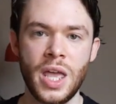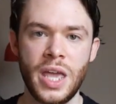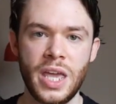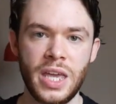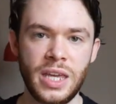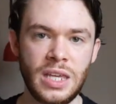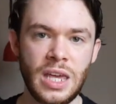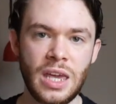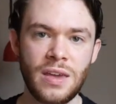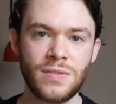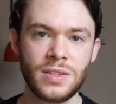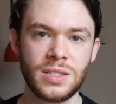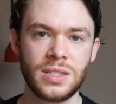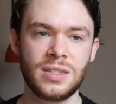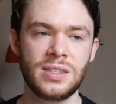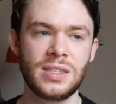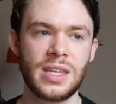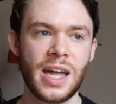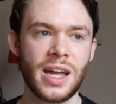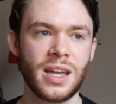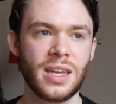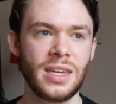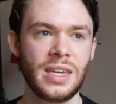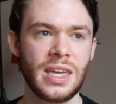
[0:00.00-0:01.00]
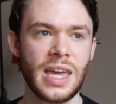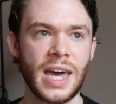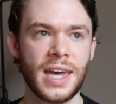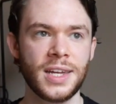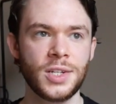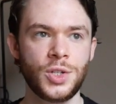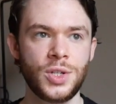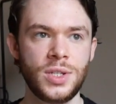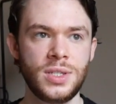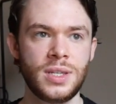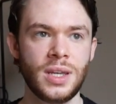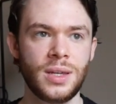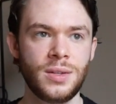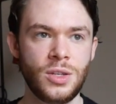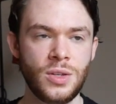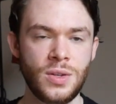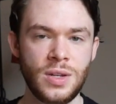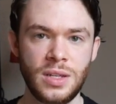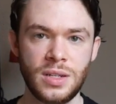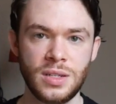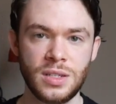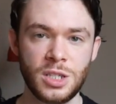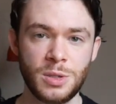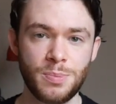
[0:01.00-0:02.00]
He gave us a stack of cash. He said, you
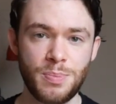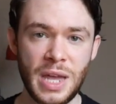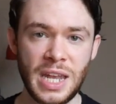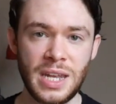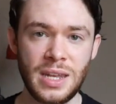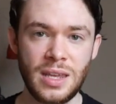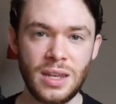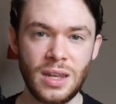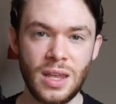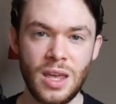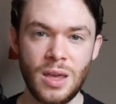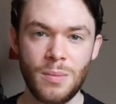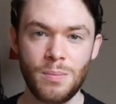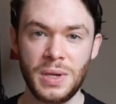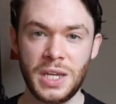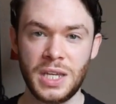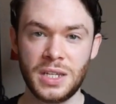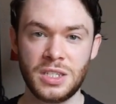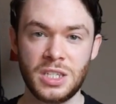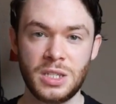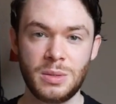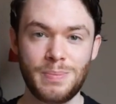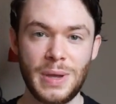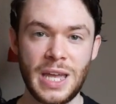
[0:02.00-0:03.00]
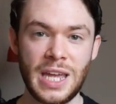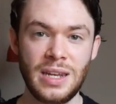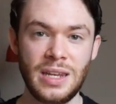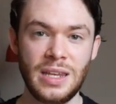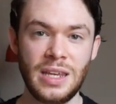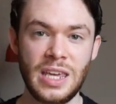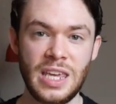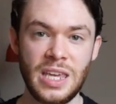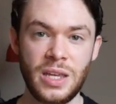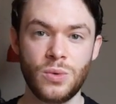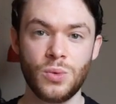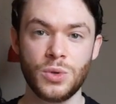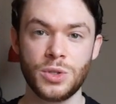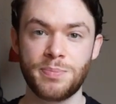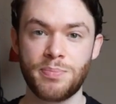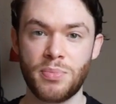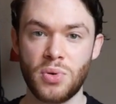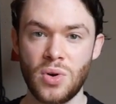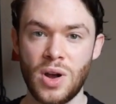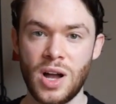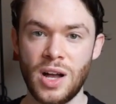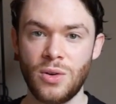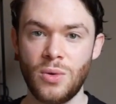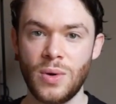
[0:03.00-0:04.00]
need to spend it because spending equals
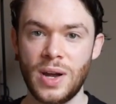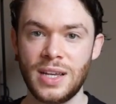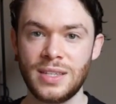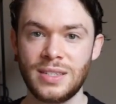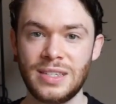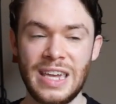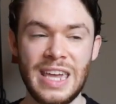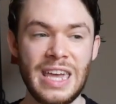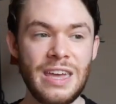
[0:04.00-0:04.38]
progress.